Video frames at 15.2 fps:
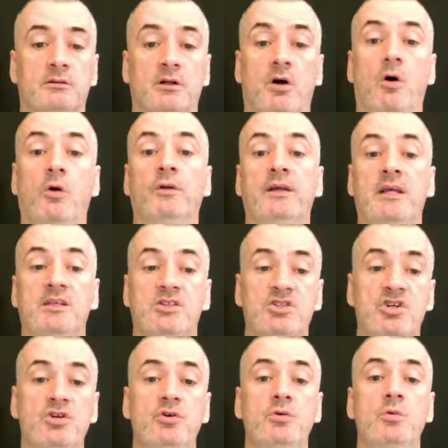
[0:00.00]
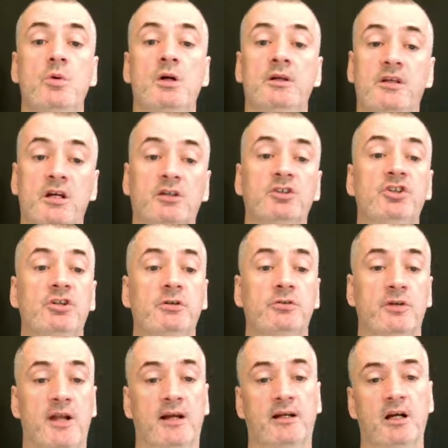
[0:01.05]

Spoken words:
holding his two young children at